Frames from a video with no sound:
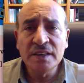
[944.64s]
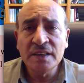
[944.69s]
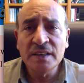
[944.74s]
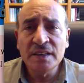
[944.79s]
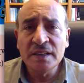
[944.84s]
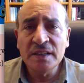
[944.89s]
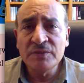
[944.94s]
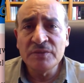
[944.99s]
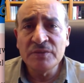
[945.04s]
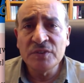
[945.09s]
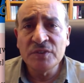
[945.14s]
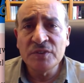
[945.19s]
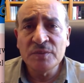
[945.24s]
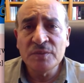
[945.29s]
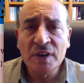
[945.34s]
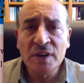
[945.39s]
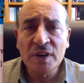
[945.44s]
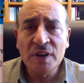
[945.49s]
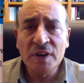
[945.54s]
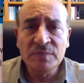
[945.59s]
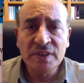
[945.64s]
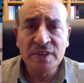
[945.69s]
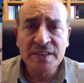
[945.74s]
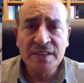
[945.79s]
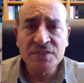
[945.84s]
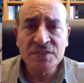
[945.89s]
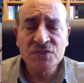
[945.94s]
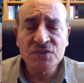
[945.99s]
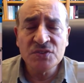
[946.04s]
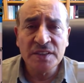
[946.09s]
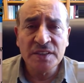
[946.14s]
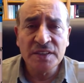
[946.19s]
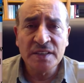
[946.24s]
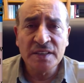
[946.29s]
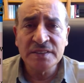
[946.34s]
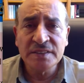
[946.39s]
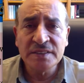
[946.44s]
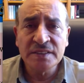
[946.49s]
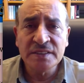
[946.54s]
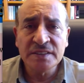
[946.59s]
from one place to another,
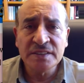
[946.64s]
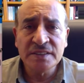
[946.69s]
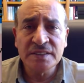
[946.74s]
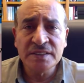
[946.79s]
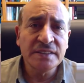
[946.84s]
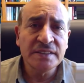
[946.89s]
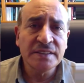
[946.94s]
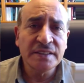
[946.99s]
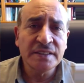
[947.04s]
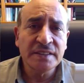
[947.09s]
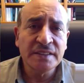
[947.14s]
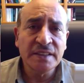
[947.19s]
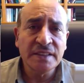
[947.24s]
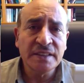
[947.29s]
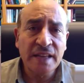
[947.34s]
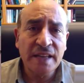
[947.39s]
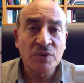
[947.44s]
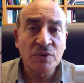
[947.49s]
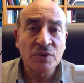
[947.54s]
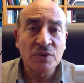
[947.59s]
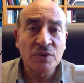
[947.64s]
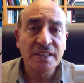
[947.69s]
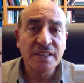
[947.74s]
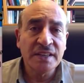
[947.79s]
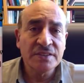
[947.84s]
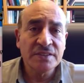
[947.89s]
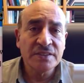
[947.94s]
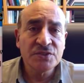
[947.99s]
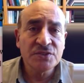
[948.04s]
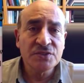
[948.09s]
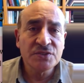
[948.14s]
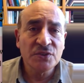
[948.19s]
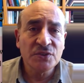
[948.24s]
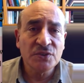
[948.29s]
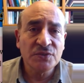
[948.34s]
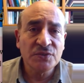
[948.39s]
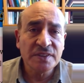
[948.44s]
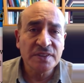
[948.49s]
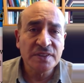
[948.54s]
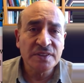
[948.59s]
and networking and so forth.
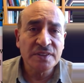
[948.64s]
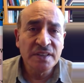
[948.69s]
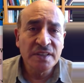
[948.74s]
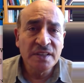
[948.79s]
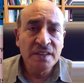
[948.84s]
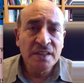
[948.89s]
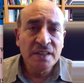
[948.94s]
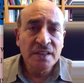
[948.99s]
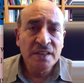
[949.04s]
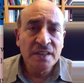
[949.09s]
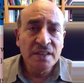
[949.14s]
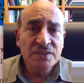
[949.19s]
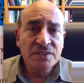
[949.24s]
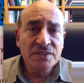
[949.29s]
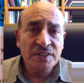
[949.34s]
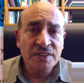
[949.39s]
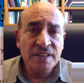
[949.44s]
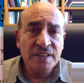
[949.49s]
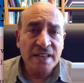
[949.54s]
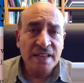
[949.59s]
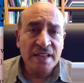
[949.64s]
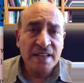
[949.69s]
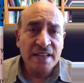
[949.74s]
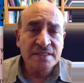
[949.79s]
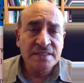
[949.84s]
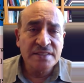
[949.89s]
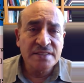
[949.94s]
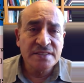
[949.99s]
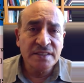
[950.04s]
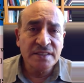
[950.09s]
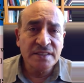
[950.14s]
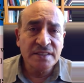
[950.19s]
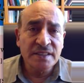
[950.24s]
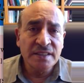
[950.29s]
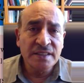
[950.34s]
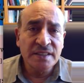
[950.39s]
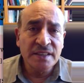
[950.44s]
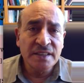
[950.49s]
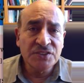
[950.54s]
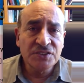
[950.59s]
So that's the
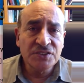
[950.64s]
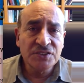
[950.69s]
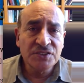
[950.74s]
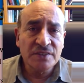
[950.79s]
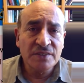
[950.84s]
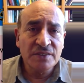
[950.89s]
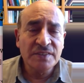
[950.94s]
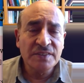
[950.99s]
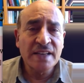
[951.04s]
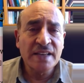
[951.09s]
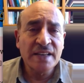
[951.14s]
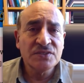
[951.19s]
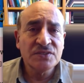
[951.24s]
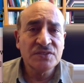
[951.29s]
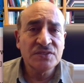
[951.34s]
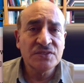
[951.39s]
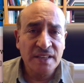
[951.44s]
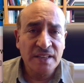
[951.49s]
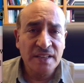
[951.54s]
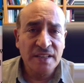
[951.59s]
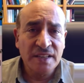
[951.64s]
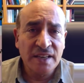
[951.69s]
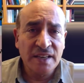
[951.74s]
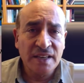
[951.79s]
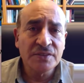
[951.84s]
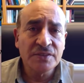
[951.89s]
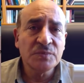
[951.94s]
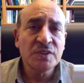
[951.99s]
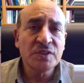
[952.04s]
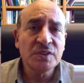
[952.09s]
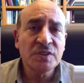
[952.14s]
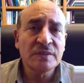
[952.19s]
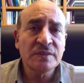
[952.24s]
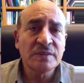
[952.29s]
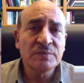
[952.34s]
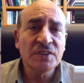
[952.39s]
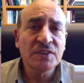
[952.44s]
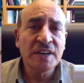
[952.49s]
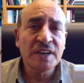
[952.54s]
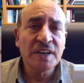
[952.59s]
nature of that. So it's a lot of computer
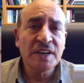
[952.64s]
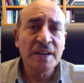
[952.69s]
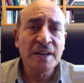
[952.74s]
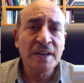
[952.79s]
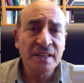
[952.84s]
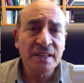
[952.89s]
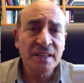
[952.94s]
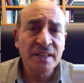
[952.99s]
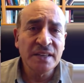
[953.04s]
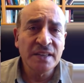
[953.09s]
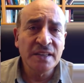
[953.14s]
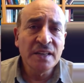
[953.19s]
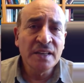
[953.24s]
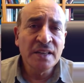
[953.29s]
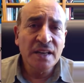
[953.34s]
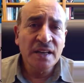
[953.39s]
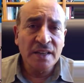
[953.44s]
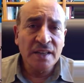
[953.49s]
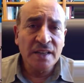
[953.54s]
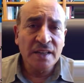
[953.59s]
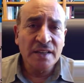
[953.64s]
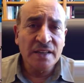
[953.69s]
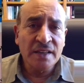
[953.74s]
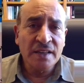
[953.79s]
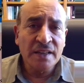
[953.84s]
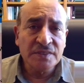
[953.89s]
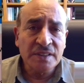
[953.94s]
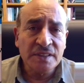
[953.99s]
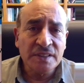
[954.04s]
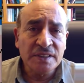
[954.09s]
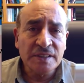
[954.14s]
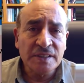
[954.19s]
programming, a lot of